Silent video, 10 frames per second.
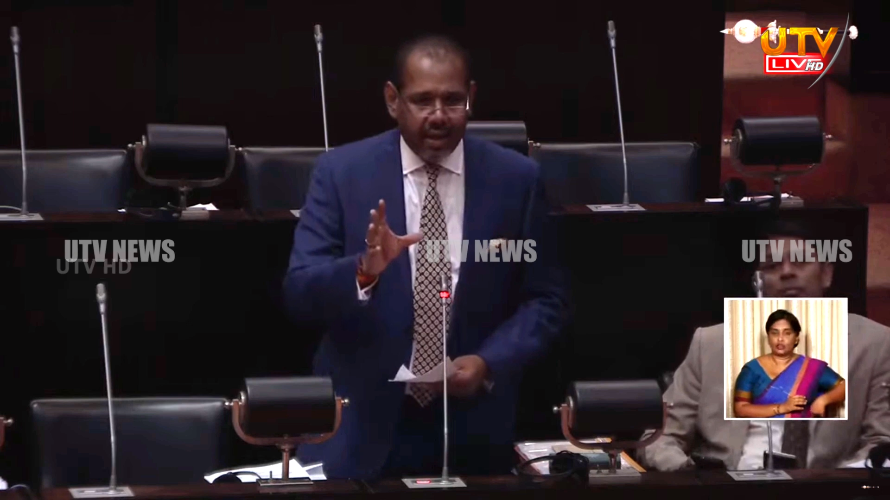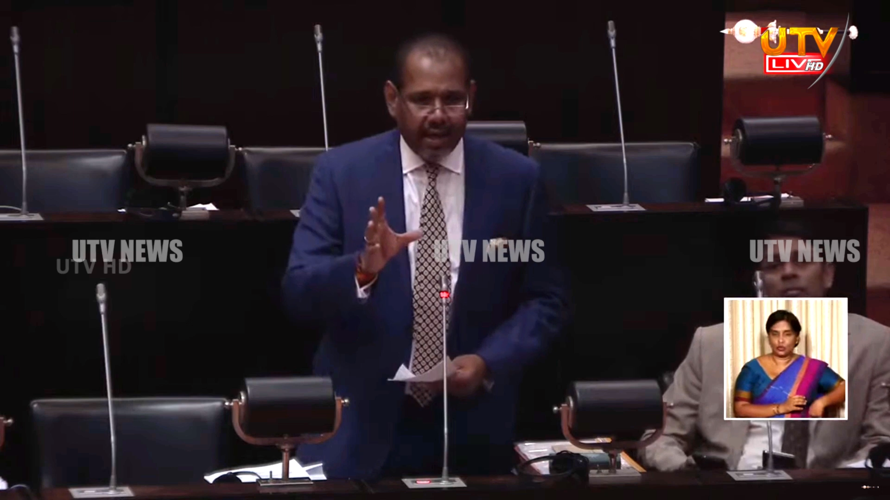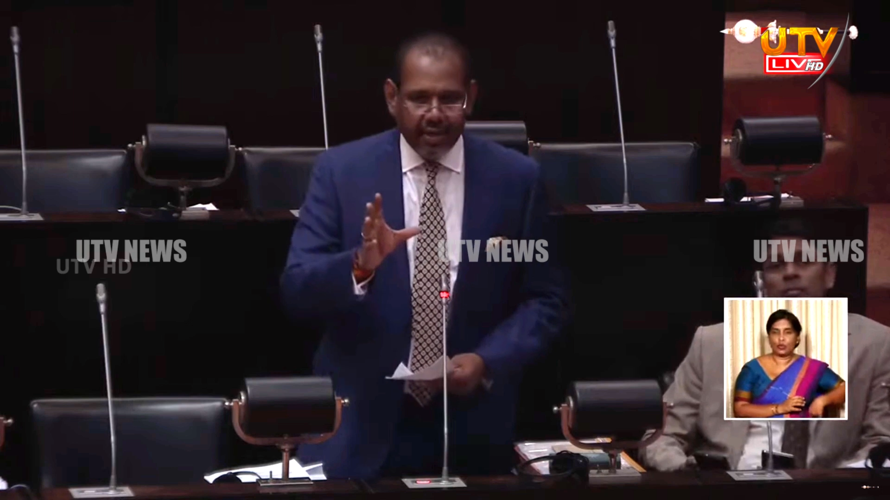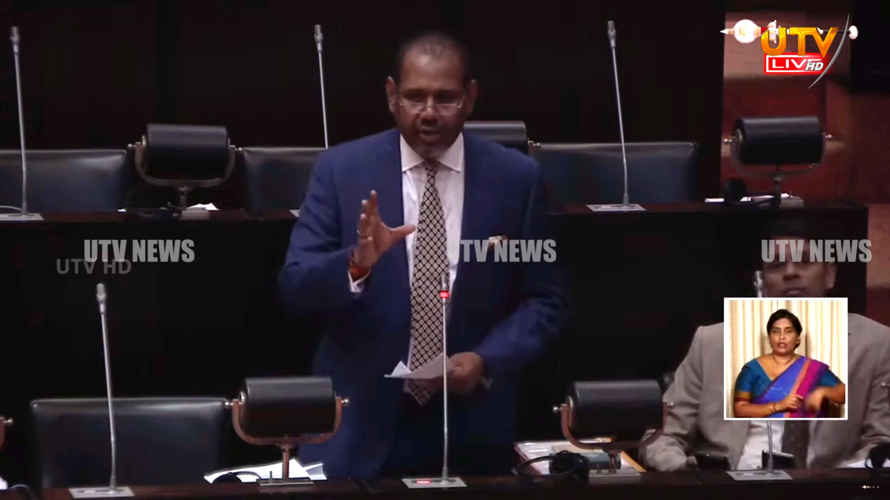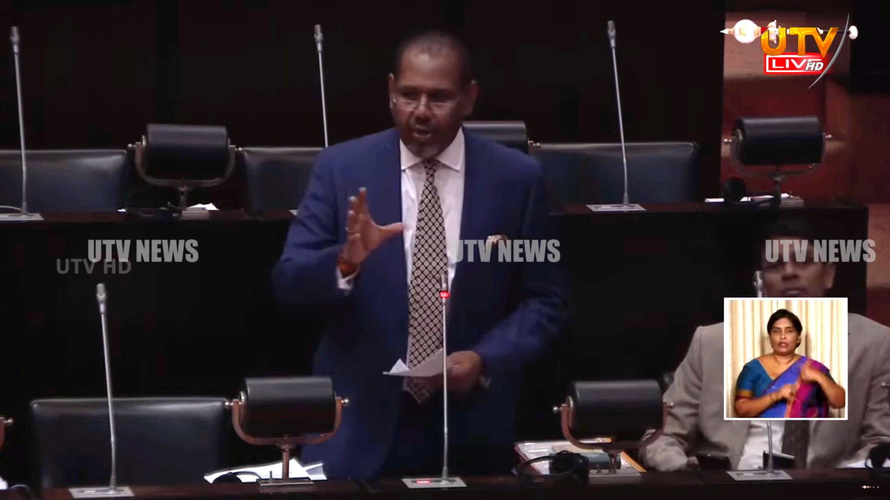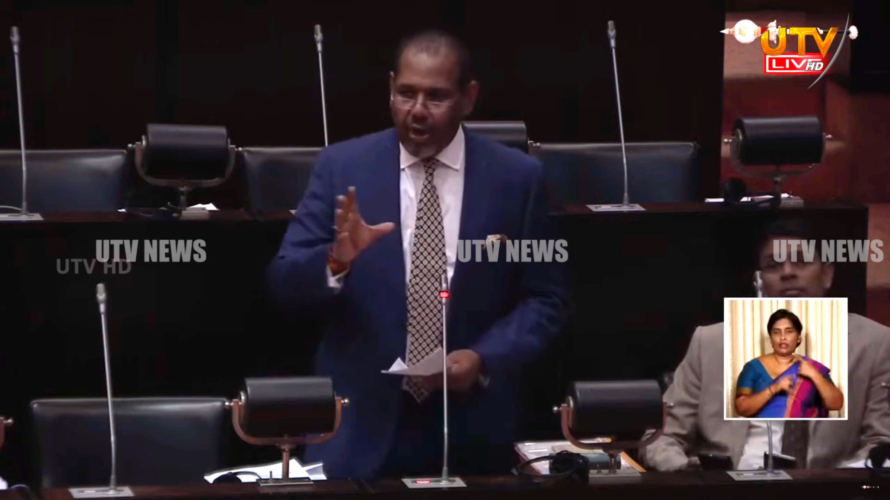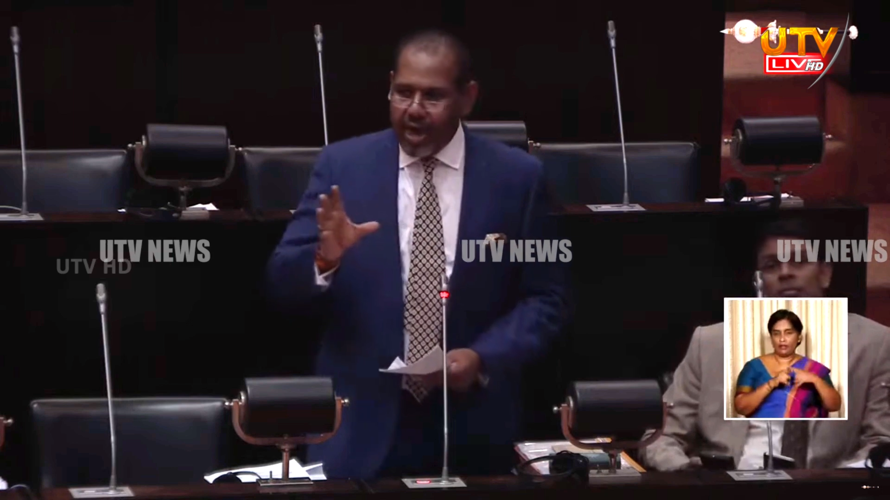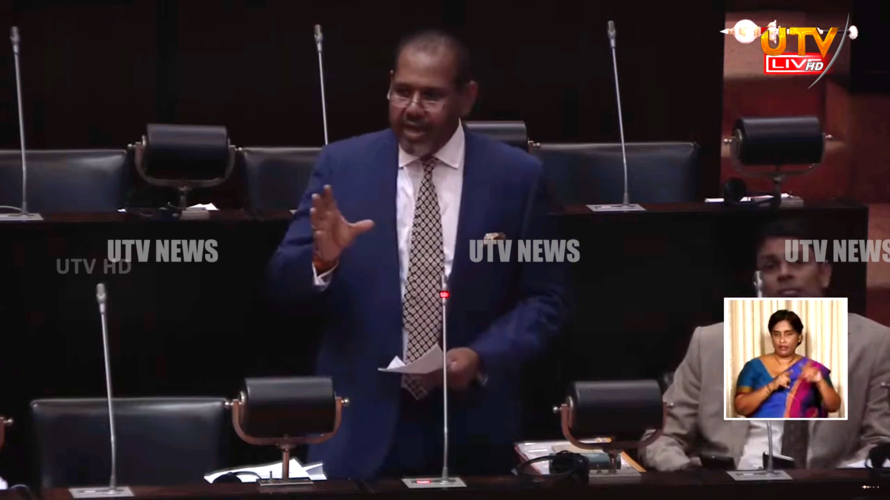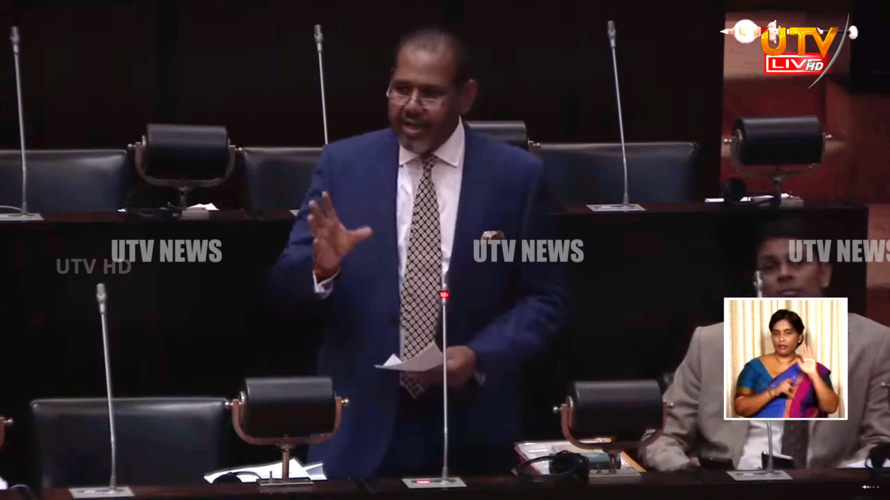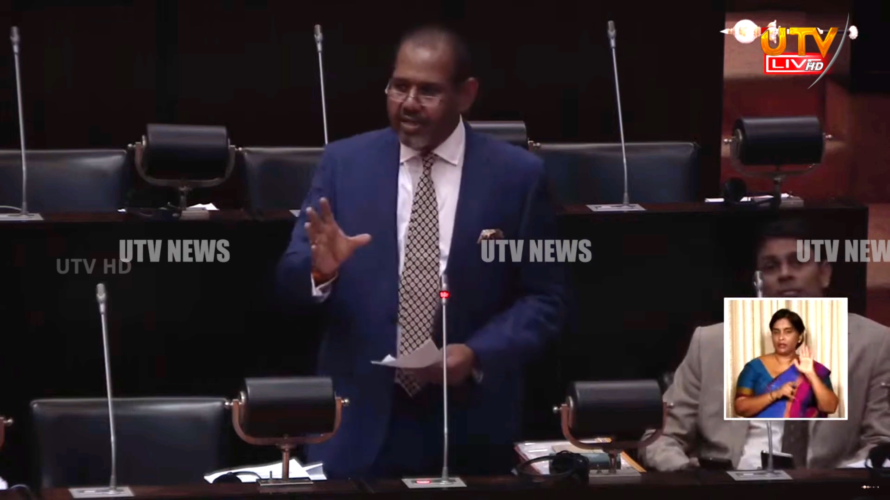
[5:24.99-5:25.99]

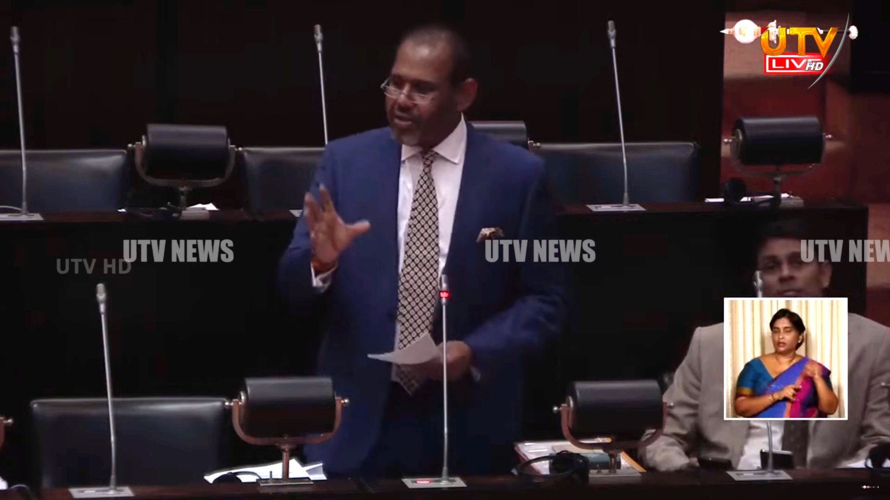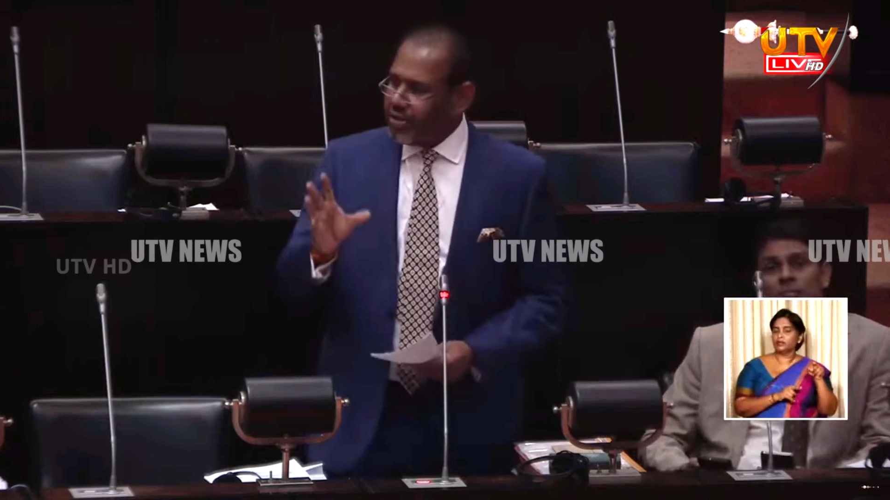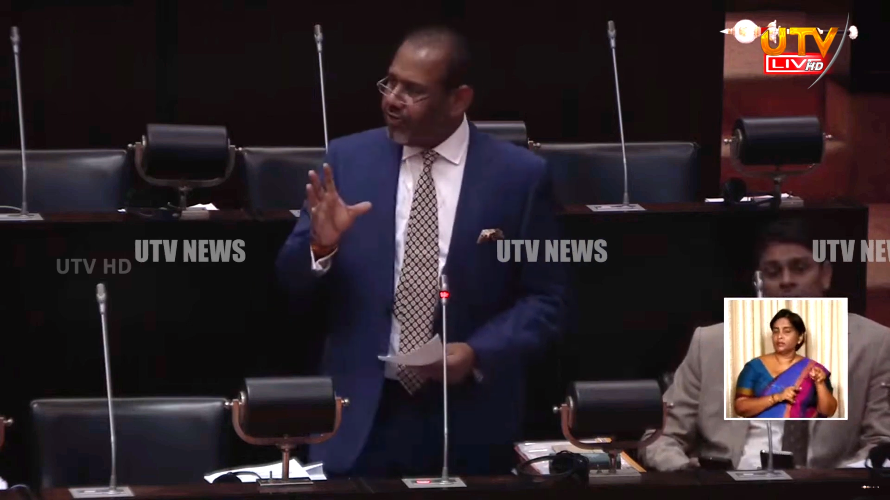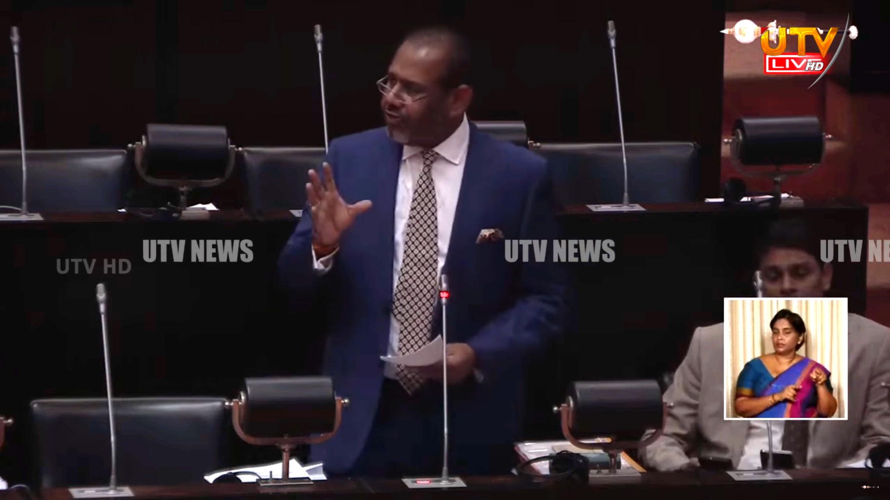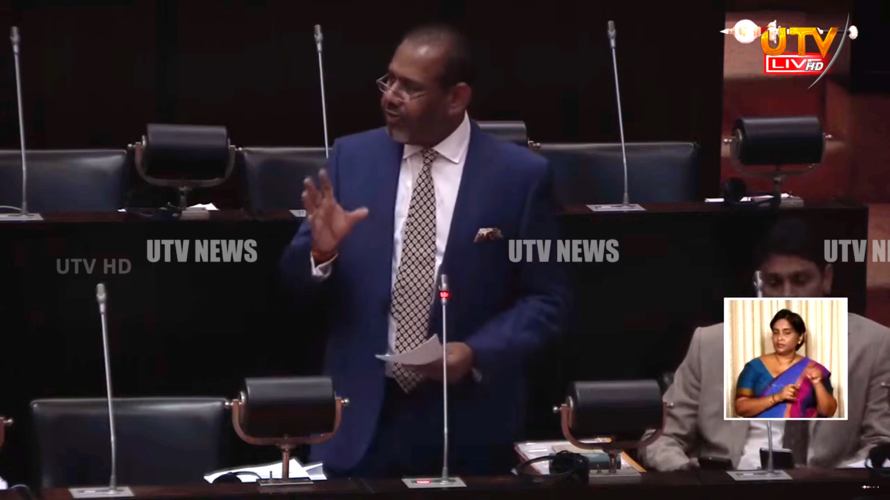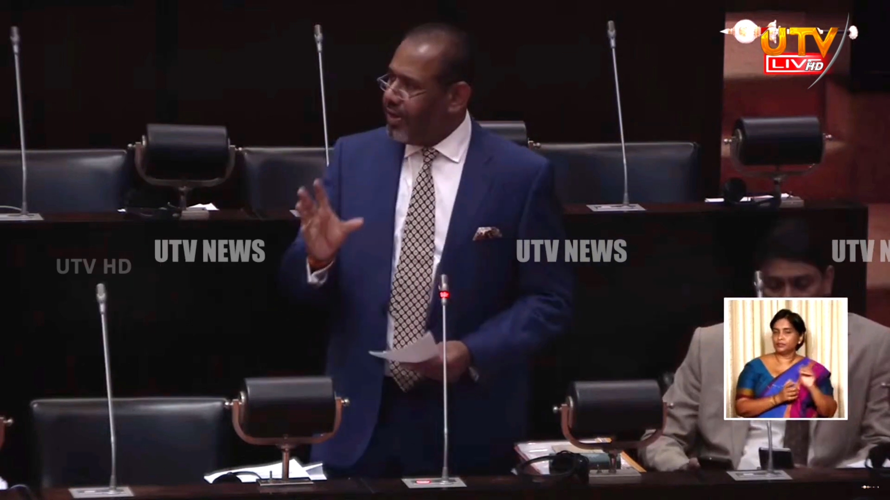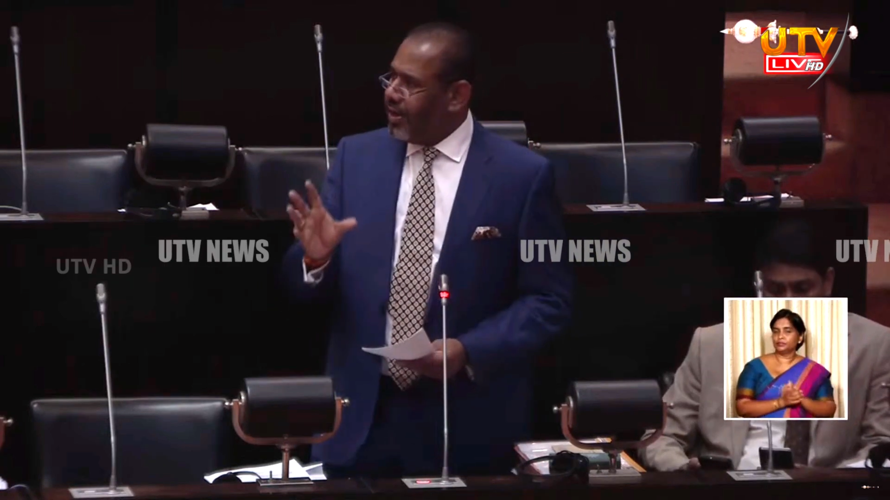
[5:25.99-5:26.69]
high sort of